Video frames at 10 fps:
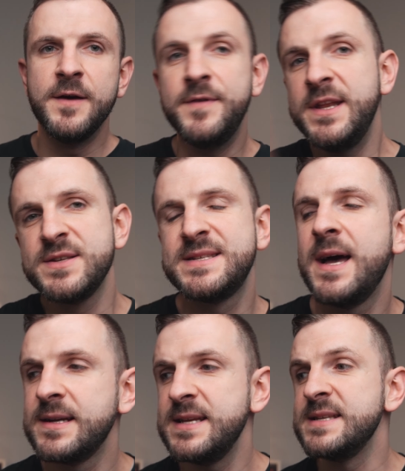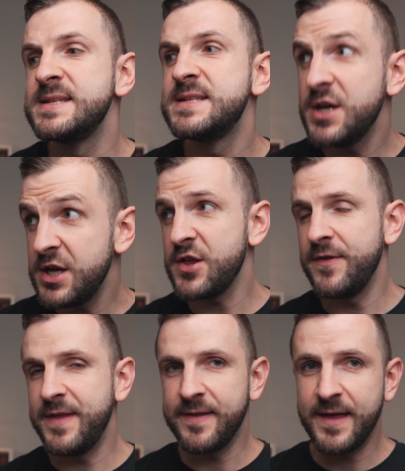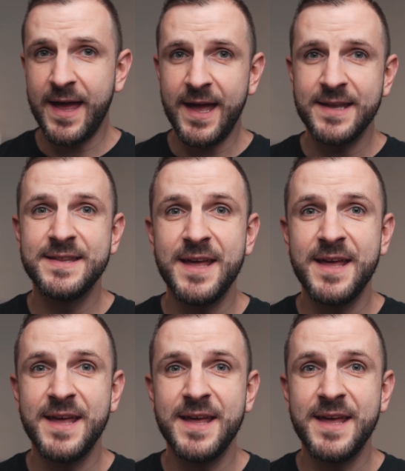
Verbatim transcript: Videos targeting search, on the other hand,